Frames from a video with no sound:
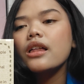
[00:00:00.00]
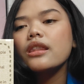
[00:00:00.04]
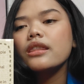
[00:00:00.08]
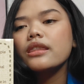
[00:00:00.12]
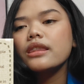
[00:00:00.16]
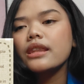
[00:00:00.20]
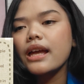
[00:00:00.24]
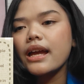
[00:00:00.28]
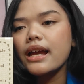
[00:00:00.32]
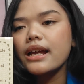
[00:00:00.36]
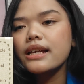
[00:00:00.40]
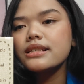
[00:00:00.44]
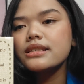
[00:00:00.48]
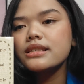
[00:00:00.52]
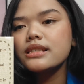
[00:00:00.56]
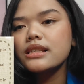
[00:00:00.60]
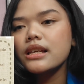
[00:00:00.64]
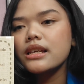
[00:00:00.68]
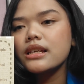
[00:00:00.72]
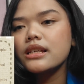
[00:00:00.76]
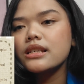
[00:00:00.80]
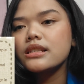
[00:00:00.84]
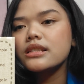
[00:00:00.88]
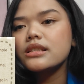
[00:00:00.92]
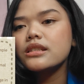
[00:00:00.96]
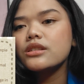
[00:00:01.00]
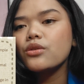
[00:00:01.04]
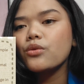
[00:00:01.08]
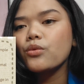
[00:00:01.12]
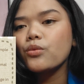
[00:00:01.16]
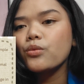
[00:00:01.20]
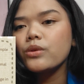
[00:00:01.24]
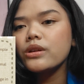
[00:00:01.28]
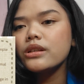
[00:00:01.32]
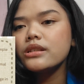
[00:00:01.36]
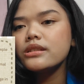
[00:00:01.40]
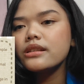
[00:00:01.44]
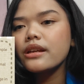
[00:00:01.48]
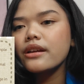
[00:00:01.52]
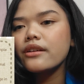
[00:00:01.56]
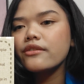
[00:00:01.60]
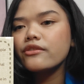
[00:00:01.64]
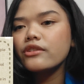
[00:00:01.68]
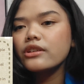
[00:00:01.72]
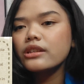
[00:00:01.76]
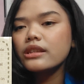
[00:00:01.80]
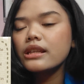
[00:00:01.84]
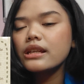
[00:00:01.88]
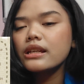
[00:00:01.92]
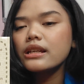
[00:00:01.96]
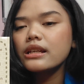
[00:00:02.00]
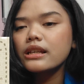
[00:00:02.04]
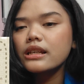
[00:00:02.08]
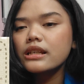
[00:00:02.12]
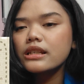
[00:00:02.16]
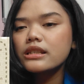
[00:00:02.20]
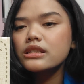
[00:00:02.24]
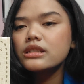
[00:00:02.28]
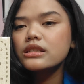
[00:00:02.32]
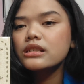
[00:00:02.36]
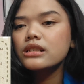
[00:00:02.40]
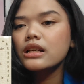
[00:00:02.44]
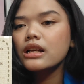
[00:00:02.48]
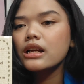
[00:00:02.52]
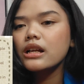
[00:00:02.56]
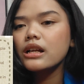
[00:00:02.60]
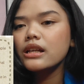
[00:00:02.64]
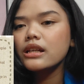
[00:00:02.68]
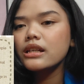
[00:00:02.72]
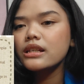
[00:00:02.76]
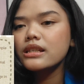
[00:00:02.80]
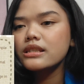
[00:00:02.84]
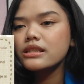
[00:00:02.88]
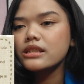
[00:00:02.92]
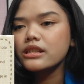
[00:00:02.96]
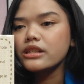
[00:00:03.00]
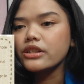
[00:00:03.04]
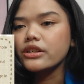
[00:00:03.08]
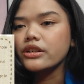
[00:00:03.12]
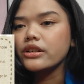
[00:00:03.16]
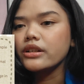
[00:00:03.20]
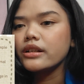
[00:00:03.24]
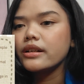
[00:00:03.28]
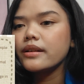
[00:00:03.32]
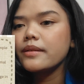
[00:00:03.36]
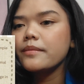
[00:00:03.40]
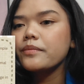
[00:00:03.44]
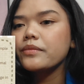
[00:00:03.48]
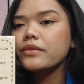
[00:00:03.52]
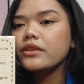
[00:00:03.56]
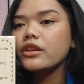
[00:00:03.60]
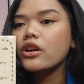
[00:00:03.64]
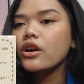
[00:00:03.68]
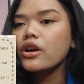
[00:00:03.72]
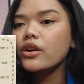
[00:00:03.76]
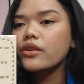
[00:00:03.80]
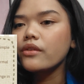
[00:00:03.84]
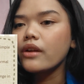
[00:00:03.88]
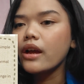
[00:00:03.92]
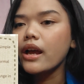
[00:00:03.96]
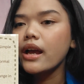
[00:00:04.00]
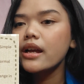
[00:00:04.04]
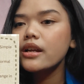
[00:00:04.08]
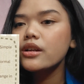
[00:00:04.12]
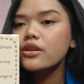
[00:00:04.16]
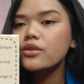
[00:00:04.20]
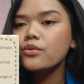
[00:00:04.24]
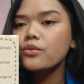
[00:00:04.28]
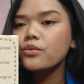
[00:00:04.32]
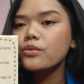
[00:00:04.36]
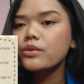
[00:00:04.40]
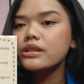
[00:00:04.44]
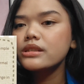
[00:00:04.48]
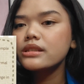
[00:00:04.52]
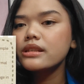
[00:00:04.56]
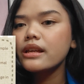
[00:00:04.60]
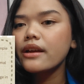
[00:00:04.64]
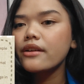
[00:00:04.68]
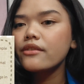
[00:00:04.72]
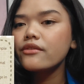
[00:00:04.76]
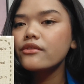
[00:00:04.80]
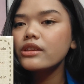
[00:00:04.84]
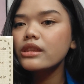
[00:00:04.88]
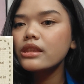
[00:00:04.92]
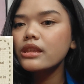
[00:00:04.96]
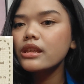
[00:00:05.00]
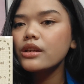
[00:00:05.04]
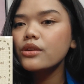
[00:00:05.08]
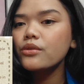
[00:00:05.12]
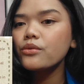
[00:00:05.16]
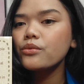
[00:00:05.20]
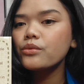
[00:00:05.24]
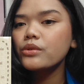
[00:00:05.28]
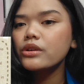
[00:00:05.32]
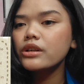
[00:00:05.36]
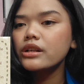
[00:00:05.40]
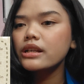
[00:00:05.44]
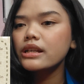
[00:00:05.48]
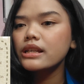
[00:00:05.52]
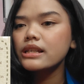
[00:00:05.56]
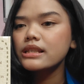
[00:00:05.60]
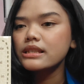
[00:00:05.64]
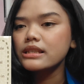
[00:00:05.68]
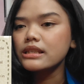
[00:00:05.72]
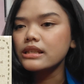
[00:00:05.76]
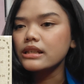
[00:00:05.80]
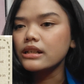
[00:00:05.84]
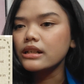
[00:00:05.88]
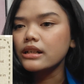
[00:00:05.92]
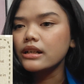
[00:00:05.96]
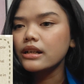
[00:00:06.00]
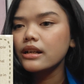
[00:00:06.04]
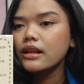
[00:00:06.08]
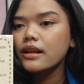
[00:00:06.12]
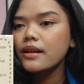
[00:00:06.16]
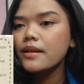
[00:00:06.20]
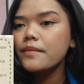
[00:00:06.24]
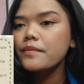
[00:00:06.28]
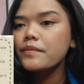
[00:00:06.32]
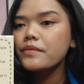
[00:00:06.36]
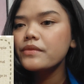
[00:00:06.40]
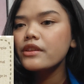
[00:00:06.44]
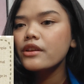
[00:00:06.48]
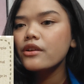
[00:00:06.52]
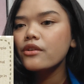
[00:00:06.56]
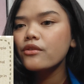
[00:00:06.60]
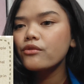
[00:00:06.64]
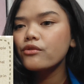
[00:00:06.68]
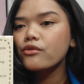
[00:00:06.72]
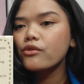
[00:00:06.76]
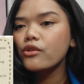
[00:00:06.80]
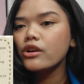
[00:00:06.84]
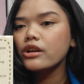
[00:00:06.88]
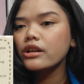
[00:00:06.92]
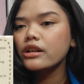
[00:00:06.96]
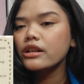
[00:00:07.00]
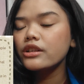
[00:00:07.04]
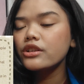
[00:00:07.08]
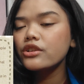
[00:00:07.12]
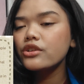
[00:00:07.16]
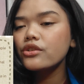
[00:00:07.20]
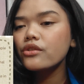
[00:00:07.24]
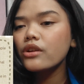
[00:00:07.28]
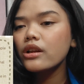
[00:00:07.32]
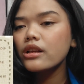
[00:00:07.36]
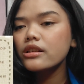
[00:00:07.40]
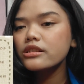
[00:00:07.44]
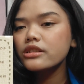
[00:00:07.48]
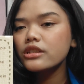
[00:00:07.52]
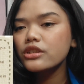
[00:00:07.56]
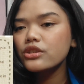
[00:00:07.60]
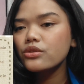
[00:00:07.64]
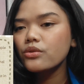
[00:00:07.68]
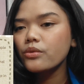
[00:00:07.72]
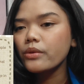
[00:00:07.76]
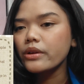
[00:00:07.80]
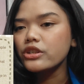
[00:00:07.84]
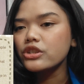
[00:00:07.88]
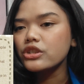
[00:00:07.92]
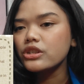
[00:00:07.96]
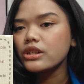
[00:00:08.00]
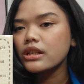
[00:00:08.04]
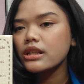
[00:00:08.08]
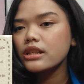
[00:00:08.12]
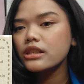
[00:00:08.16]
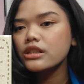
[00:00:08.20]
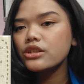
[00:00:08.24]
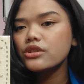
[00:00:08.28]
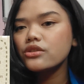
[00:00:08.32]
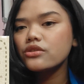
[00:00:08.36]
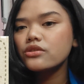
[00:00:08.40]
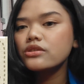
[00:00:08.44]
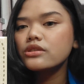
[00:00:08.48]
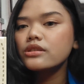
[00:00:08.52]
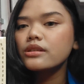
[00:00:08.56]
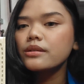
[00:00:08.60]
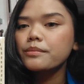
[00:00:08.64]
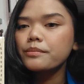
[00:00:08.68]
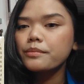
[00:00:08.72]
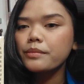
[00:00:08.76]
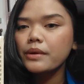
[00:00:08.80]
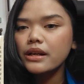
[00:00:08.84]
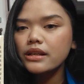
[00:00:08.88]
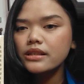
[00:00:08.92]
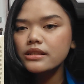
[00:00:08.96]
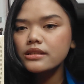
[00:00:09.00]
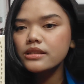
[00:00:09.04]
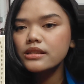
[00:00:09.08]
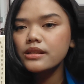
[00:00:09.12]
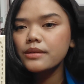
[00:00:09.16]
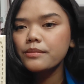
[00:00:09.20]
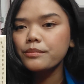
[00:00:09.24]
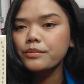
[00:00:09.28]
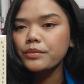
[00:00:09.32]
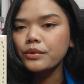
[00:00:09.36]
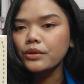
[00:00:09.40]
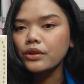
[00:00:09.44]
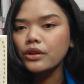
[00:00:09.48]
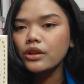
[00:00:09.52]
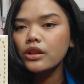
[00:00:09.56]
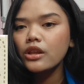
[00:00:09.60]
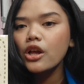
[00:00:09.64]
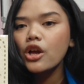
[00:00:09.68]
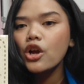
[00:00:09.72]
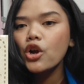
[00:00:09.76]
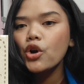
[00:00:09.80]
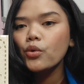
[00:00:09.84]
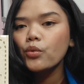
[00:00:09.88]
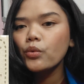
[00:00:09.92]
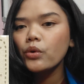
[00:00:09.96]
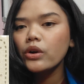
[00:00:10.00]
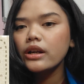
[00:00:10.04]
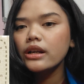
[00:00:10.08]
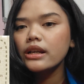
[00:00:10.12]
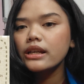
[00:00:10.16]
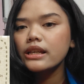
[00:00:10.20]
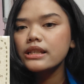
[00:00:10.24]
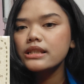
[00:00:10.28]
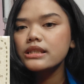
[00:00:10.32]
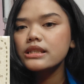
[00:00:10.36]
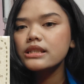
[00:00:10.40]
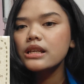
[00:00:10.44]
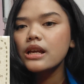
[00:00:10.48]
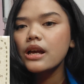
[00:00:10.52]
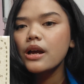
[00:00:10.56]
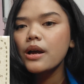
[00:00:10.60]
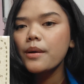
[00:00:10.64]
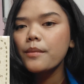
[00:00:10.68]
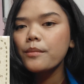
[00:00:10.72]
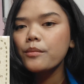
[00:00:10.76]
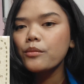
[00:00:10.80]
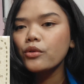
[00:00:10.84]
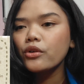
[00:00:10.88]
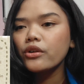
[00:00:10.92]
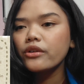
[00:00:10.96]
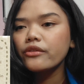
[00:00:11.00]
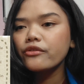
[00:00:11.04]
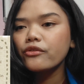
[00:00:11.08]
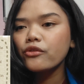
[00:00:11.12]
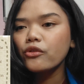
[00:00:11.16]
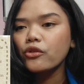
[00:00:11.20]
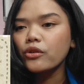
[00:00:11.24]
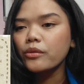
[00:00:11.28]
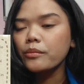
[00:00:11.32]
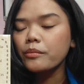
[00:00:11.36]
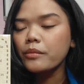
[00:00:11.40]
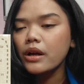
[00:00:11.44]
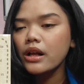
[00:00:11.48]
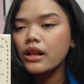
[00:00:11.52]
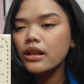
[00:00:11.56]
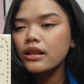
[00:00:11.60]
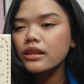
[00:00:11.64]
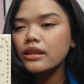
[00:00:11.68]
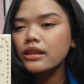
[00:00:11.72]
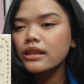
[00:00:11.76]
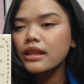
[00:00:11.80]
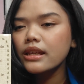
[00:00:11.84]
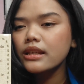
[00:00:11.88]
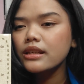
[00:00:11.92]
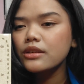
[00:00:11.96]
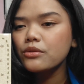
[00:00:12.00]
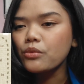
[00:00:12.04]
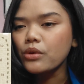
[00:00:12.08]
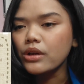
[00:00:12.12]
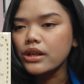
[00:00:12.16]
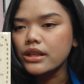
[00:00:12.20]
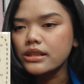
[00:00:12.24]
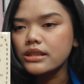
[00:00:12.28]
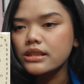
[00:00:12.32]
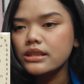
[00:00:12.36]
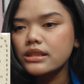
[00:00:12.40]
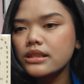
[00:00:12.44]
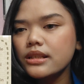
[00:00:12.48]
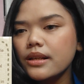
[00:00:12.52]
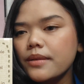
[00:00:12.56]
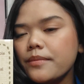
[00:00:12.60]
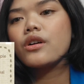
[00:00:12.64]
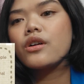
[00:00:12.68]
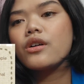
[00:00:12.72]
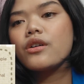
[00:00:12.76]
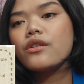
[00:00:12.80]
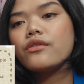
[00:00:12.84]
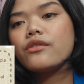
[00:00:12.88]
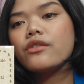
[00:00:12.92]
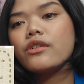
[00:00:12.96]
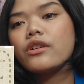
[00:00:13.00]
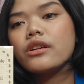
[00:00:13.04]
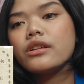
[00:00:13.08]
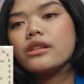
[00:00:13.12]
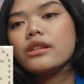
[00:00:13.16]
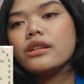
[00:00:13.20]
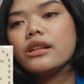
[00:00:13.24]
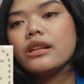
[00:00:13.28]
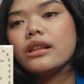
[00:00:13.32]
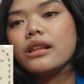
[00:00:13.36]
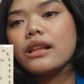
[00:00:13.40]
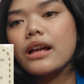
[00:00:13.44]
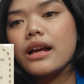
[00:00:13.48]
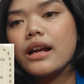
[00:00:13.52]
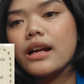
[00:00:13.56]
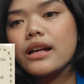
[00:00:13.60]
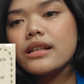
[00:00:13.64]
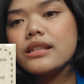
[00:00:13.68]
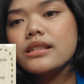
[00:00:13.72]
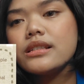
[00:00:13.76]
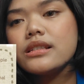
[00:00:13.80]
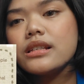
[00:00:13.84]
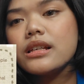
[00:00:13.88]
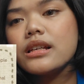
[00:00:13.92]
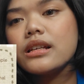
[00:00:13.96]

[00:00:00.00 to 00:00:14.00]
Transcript: Next is wish everything is easier. Correct, wish everything were easier. For general situation, use the past simple where is more formal than was. For the last